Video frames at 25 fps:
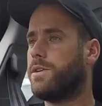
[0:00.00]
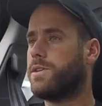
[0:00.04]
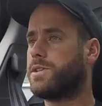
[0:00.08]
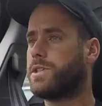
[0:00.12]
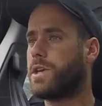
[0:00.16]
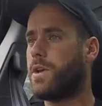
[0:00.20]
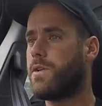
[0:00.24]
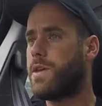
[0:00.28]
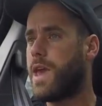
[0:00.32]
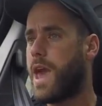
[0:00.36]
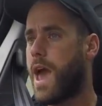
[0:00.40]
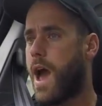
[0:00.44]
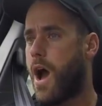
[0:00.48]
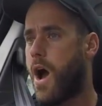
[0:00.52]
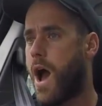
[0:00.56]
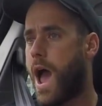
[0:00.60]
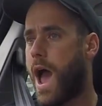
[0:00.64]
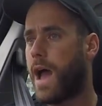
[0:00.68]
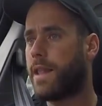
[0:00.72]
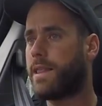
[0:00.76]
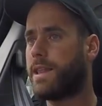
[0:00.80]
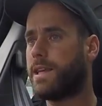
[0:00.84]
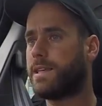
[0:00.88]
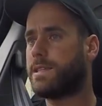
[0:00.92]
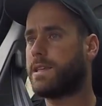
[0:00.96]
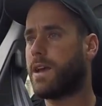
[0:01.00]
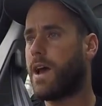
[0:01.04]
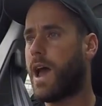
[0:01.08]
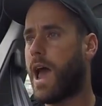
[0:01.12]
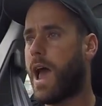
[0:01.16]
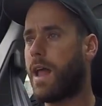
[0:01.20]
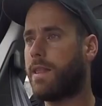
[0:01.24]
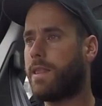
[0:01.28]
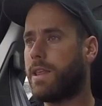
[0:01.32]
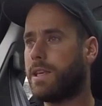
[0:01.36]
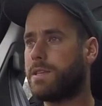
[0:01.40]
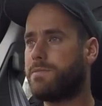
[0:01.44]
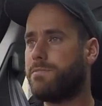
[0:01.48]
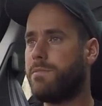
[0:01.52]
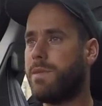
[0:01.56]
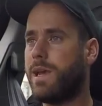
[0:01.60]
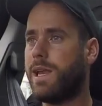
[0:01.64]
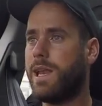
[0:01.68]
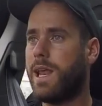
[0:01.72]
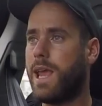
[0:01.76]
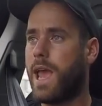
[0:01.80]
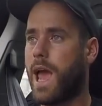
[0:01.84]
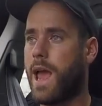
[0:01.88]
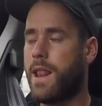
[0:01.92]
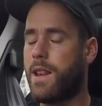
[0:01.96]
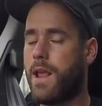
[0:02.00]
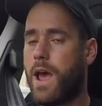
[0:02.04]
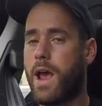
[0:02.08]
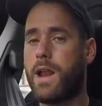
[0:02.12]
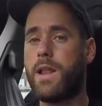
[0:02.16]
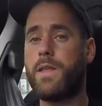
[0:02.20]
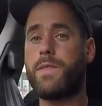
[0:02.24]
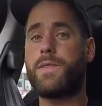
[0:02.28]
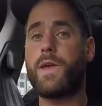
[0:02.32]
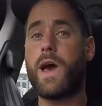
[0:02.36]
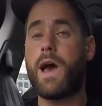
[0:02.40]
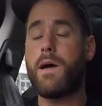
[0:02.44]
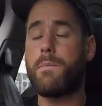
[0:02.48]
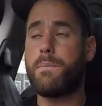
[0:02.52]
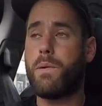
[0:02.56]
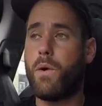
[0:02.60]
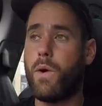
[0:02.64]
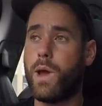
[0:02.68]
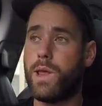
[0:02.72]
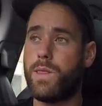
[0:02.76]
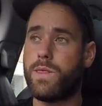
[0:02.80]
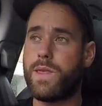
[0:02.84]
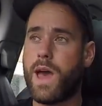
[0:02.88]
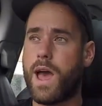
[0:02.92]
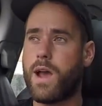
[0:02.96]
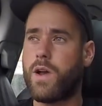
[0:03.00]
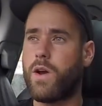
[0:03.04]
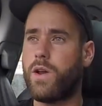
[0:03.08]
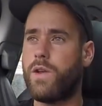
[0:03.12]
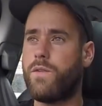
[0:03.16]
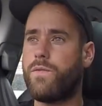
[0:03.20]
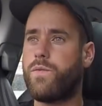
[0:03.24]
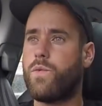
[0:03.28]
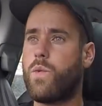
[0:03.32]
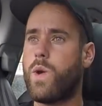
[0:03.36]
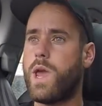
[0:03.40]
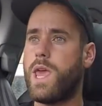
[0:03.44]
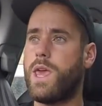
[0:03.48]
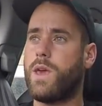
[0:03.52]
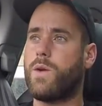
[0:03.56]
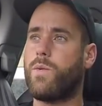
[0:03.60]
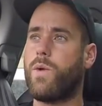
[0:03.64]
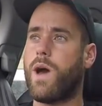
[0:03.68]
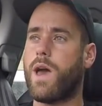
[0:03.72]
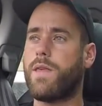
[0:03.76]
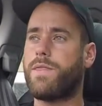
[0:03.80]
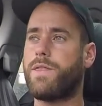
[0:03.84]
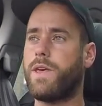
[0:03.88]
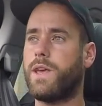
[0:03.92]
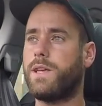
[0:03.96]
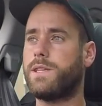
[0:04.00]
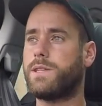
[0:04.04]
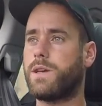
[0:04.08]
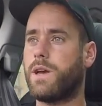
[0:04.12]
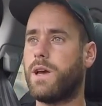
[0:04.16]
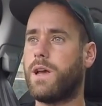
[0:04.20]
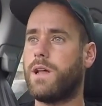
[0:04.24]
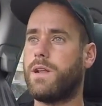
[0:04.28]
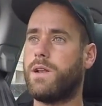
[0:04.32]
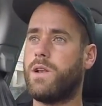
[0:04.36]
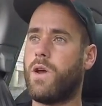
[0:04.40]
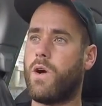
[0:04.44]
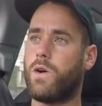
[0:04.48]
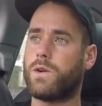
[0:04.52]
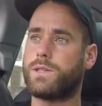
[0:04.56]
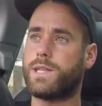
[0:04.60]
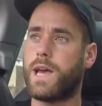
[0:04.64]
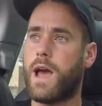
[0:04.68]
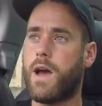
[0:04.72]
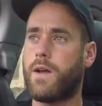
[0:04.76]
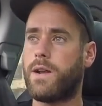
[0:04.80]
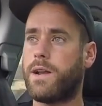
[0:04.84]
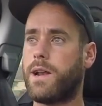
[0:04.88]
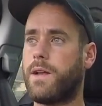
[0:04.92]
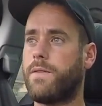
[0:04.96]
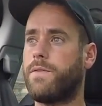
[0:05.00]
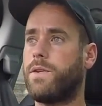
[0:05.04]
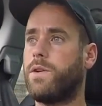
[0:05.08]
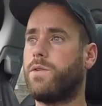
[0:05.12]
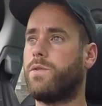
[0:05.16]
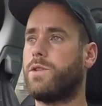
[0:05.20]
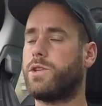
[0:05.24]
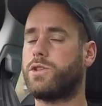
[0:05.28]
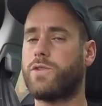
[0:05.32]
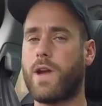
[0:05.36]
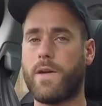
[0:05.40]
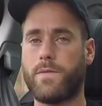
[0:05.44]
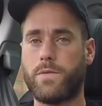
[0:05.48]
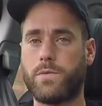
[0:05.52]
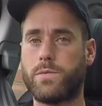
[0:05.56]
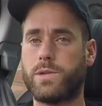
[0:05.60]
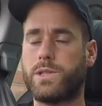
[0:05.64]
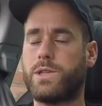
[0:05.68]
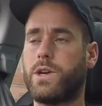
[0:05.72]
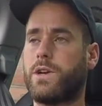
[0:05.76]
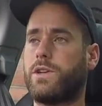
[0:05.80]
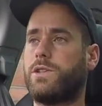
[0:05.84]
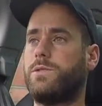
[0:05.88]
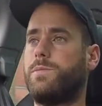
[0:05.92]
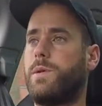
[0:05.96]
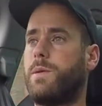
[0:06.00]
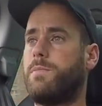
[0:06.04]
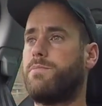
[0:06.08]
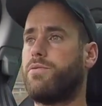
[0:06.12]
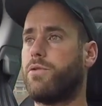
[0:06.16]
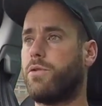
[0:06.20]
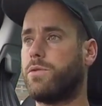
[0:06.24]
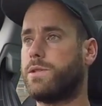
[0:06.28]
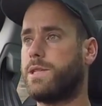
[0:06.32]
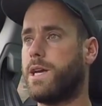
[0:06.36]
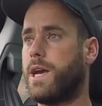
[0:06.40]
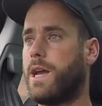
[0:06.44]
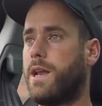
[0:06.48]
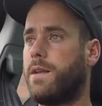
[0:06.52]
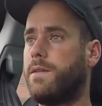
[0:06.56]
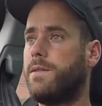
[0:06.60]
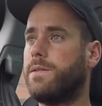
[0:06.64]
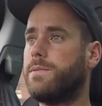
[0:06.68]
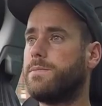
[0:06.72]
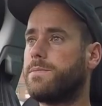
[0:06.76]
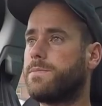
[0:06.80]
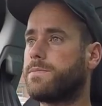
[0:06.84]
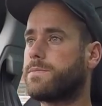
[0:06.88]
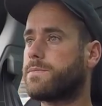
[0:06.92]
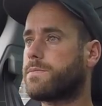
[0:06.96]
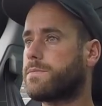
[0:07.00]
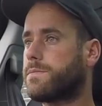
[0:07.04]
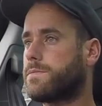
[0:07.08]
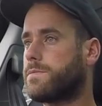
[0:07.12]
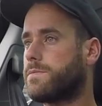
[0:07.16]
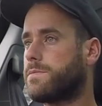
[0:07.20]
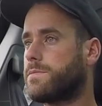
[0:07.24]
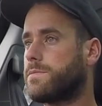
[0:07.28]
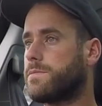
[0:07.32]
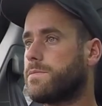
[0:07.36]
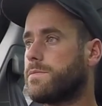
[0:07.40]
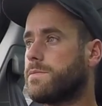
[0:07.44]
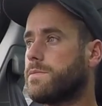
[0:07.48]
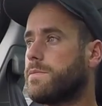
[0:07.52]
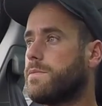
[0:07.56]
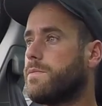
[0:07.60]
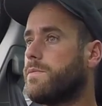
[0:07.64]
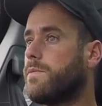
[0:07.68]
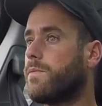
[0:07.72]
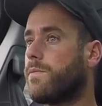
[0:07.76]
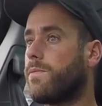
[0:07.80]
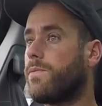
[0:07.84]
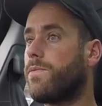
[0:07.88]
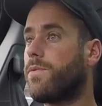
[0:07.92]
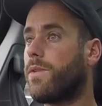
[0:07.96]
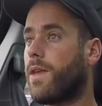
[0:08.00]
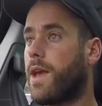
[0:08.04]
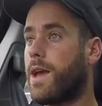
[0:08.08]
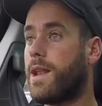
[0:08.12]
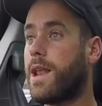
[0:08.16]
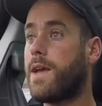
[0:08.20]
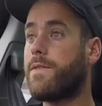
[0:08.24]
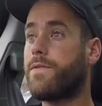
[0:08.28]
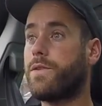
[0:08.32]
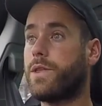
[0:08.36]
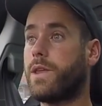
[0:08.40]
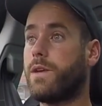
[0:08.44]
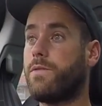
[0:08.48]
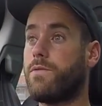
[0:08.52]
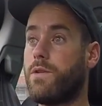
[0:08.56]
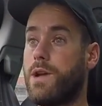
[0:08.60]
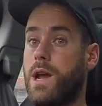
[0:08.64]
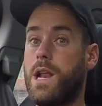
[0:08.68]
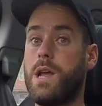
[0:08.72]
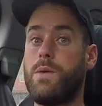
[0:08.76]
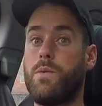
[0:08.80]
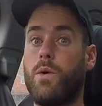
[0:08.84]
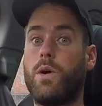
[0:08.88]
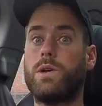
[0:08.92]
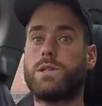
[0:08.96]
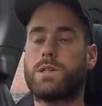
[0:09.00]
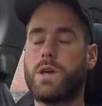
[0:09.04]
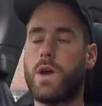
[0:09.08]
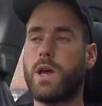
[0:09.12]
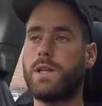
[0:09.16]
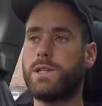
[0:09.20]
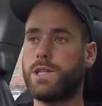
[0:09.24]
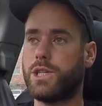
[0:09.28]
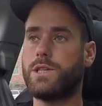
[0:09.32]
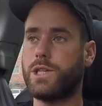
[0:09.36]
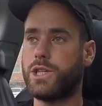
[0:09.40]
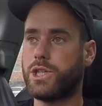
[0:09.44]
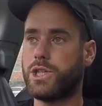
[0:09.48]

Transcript: So yeah, I had this Mini, and at that point, that kind of week where things are locked down and all the travel restrictions being brought in, and everything really was going to